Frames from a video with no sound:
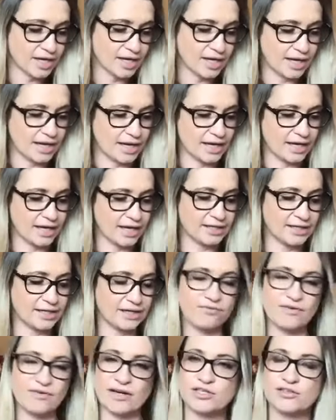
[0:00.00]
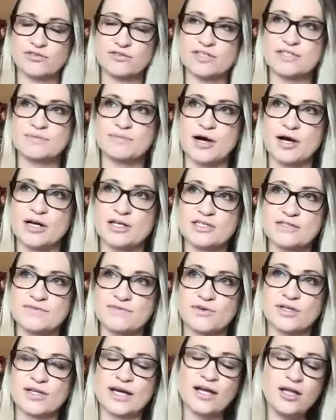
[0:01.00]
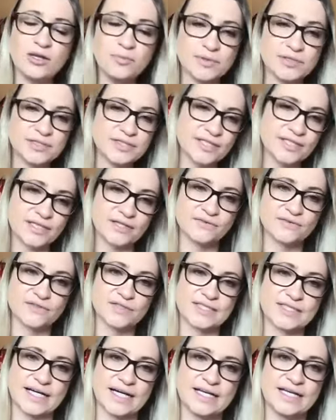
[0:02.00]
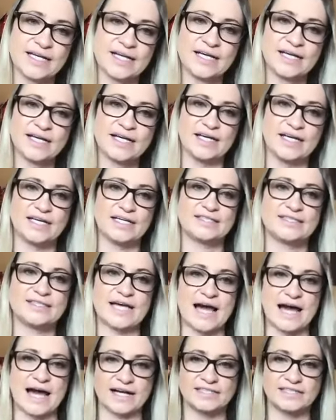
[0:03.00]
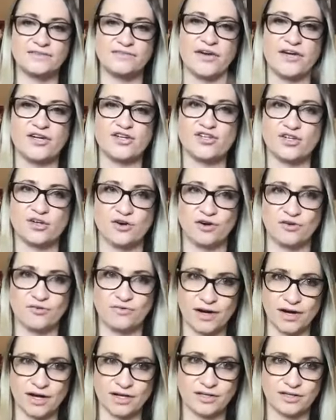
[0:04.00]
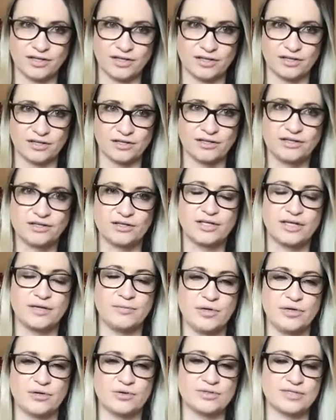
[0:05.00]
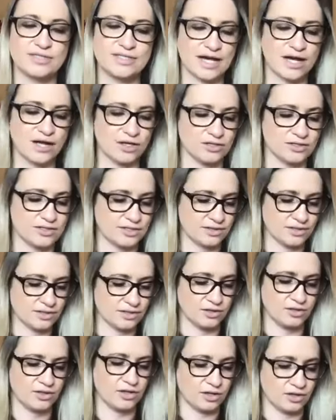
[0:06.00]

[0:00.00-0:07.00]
And effector response for the helper T lymphocyte is activation of other immune cells and